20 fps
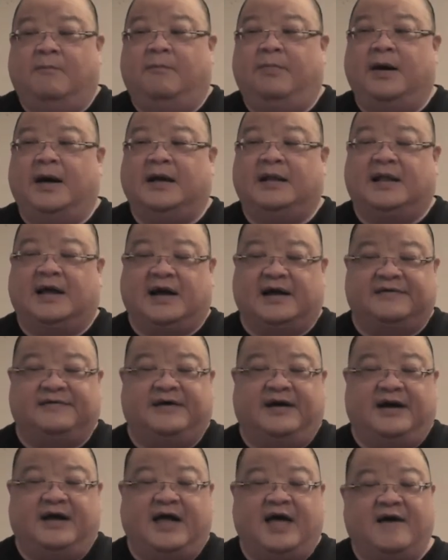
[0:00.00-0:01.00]
But like I
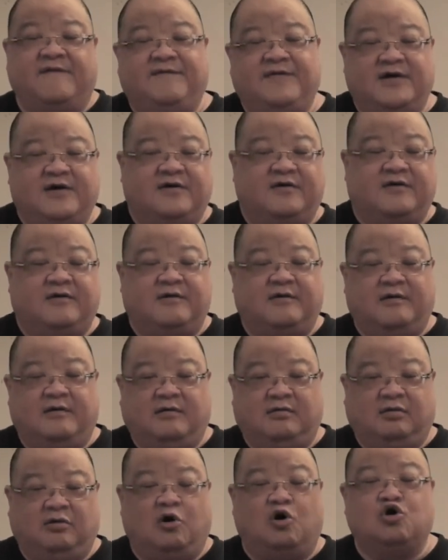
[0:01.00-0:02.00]
said, a heavier,
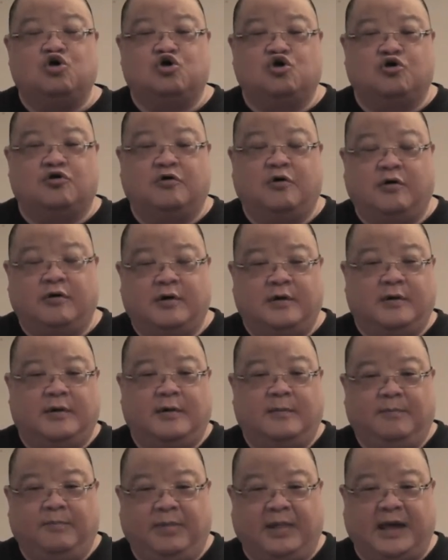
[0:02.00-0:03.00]
larger
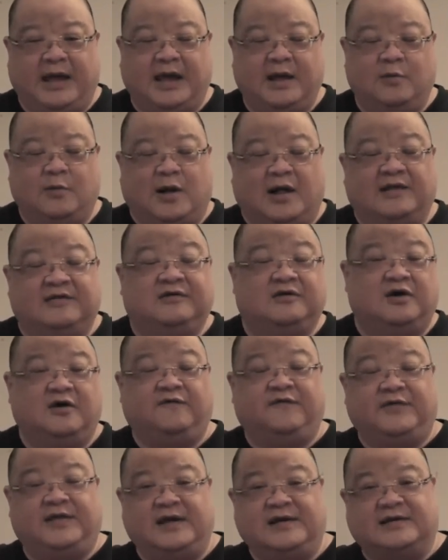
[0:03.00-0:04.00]
blade, while it's
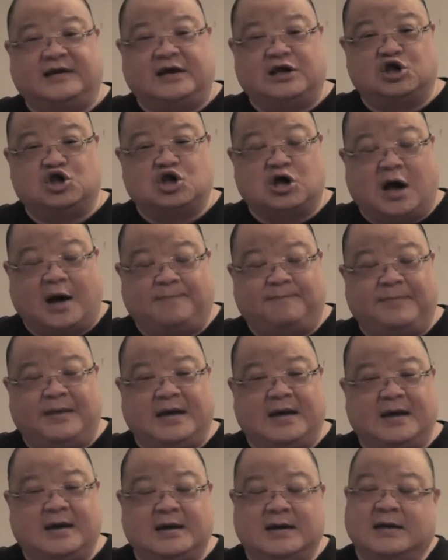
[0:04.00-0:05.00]
good for things like
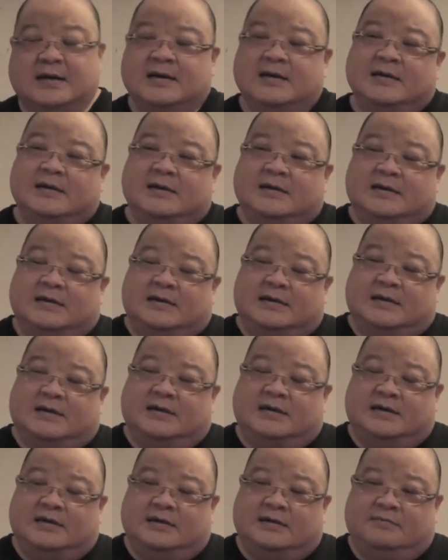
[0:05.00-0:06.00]
chopping,
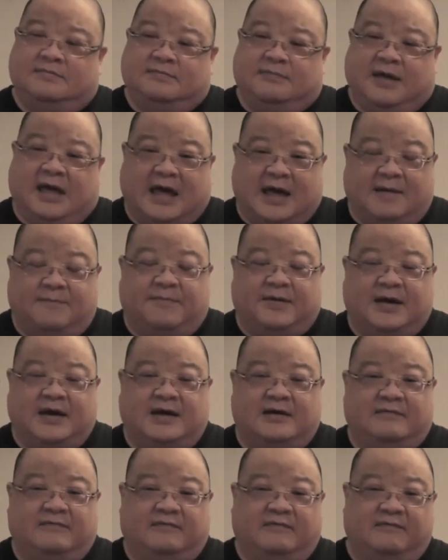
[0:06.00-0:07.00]

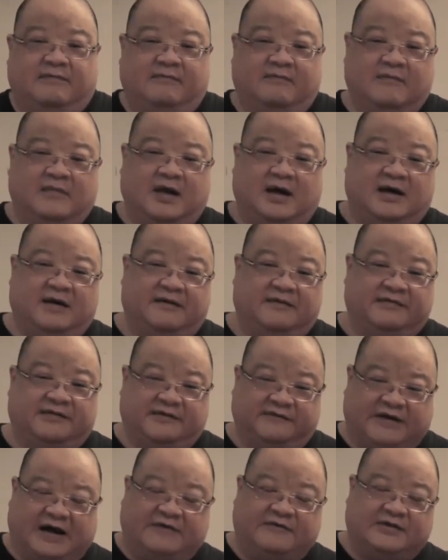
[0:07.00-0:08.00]
camping,
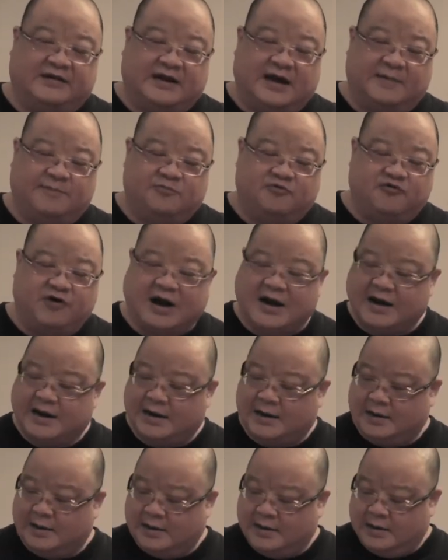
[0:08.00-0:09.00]
survival type
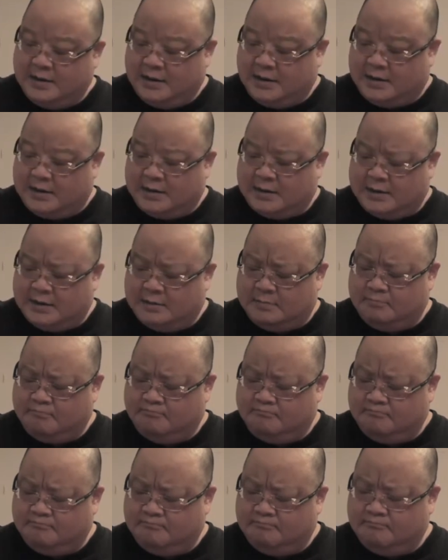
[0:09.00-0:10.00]
training,
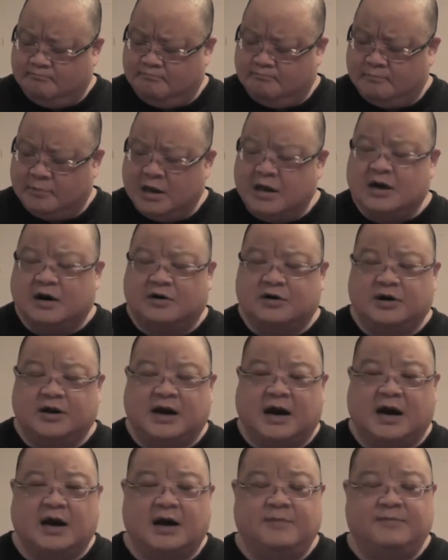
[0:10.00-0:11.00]
you're
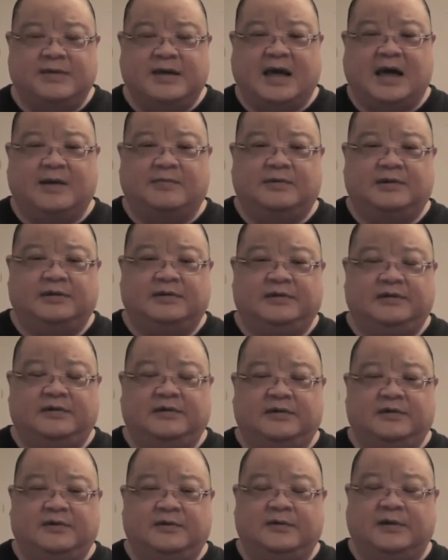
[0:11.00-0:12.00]
not going to be able
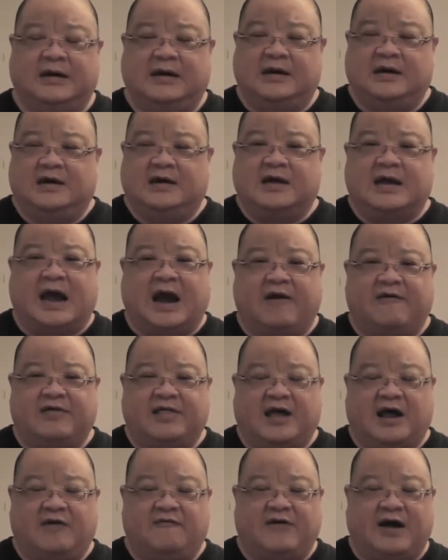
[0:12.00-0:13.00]
to carry
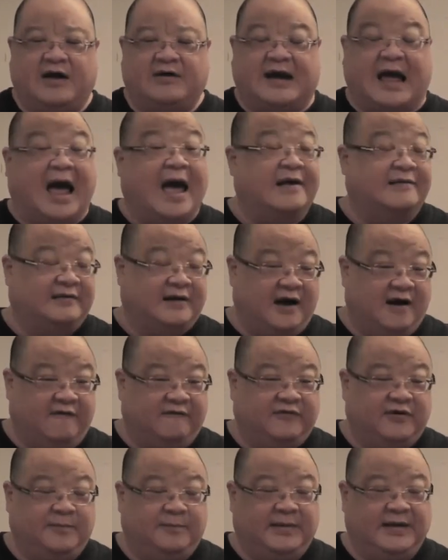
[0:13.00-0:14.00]
that around as
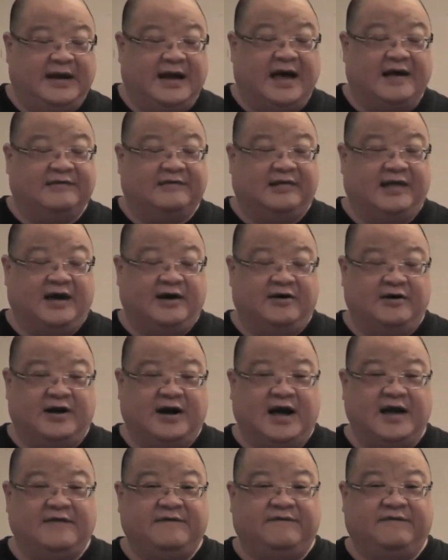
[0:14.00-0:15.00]
comfortably as a lighter
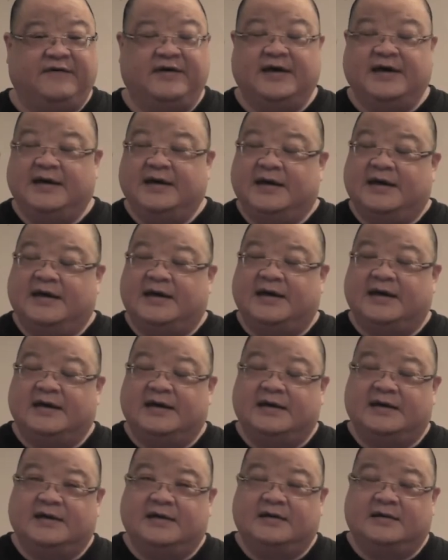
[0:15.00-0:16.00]
knife.
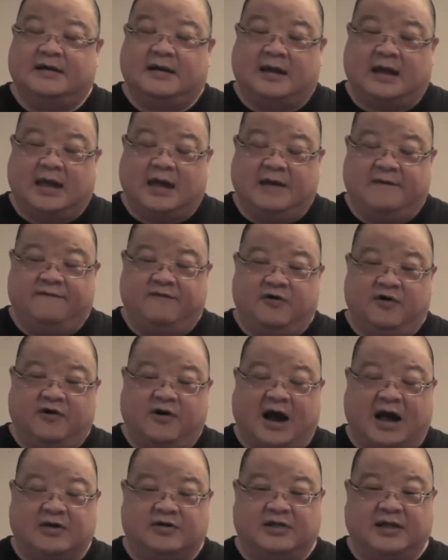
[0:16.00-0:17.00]
And if
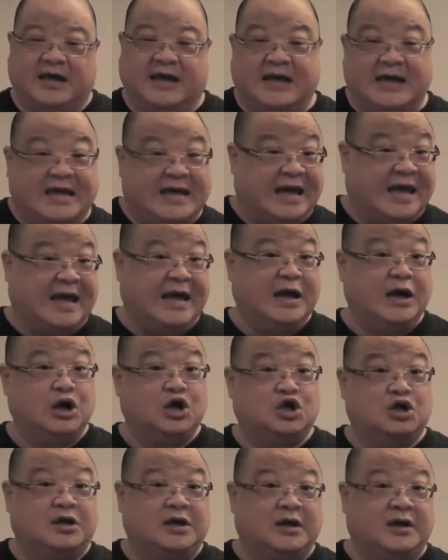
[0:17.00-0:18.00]
you're actually
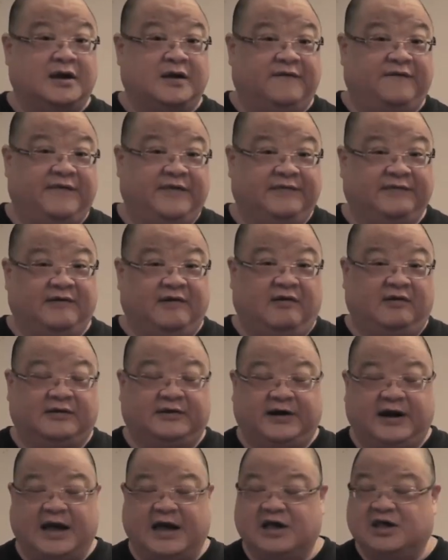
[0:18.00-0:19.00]
engaged in a physical
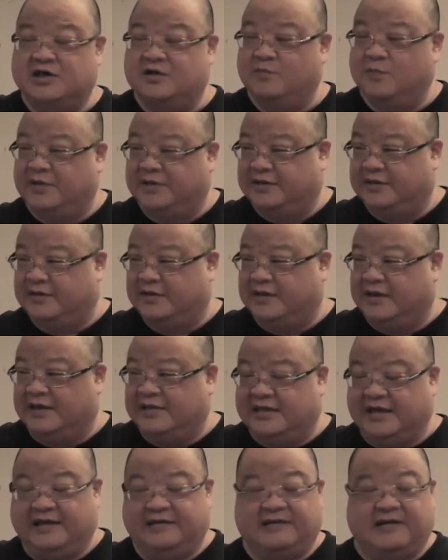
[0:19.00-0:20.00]
altercation with
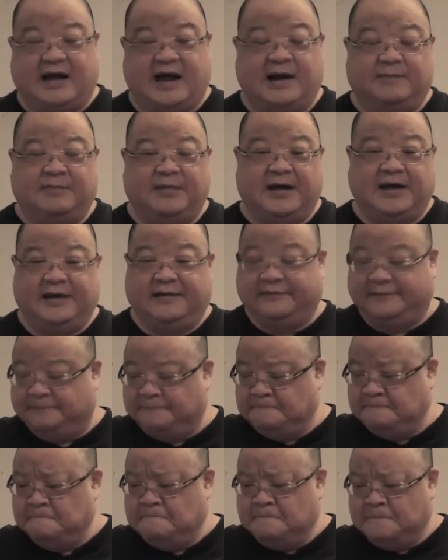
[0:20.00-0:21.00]
these of blades,
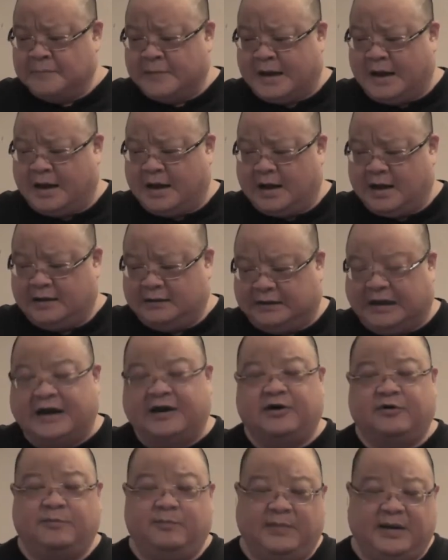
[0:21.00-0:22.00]

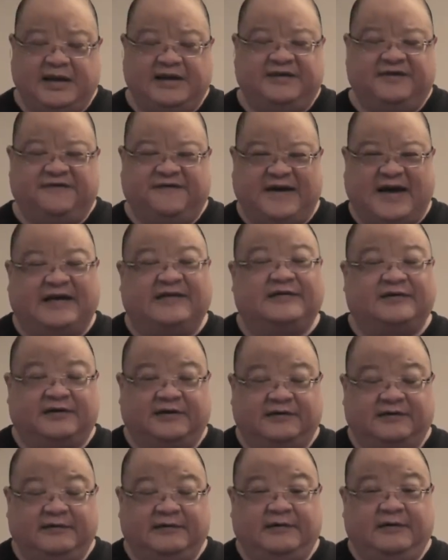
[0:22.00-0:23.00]
lighter means
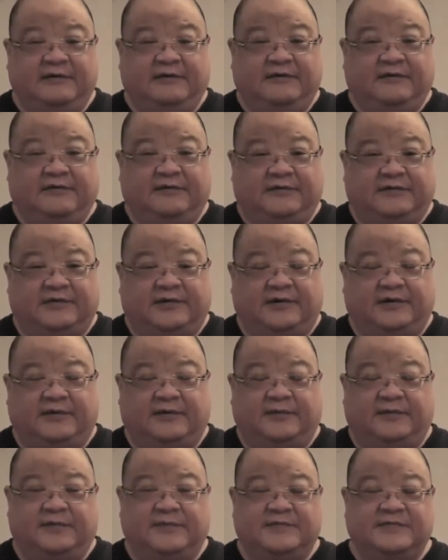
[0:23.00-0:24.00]
faster.
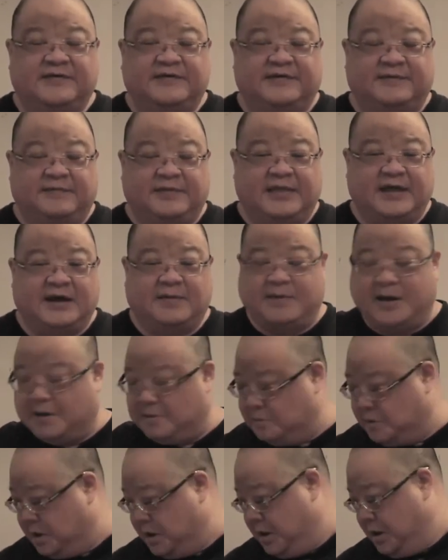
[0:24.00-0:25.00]
So just something to think
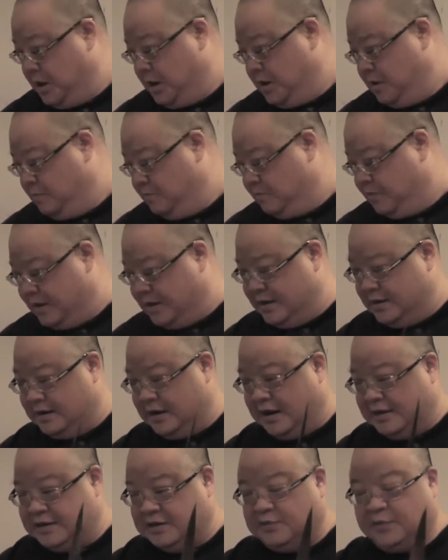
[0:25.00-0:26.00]
about. But
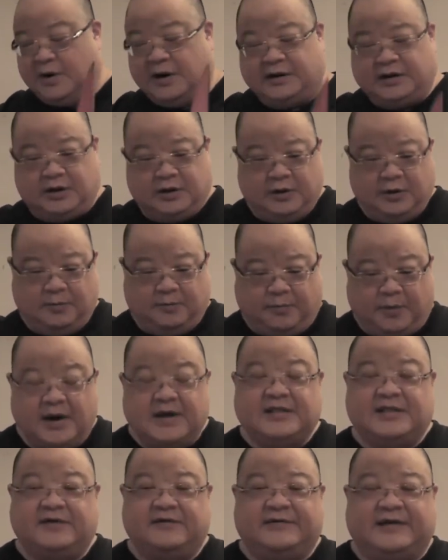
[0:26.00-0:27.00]
I just wanted to
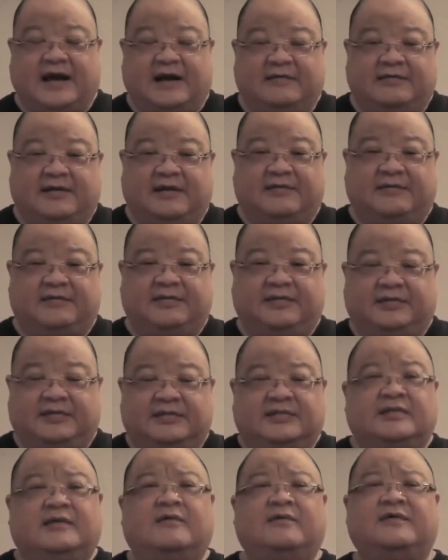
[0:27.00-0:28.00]
point those out, that
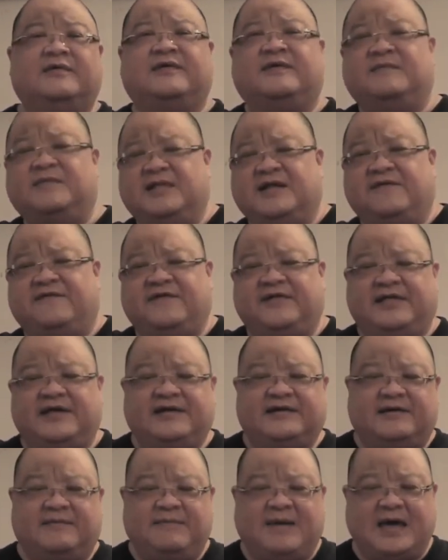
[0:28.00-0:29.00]
those are some of the different
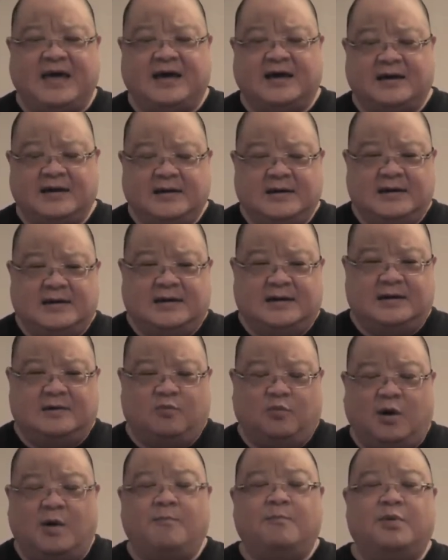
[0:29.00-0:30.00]
things that make
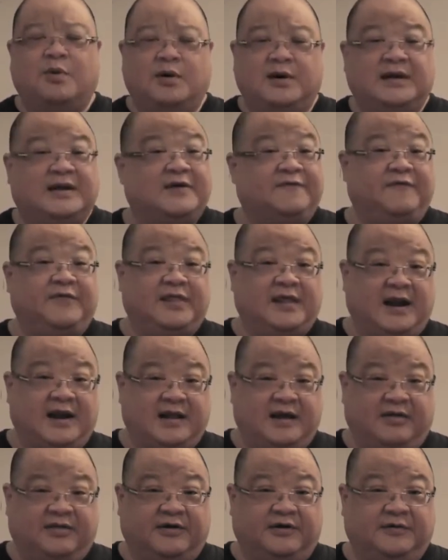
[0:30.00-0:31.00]
one Bowie different than
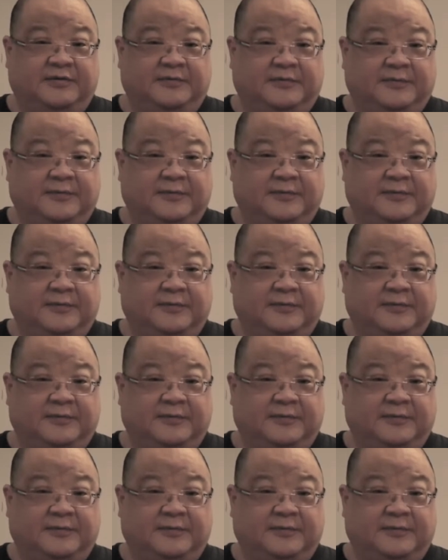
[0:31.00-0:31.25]
another.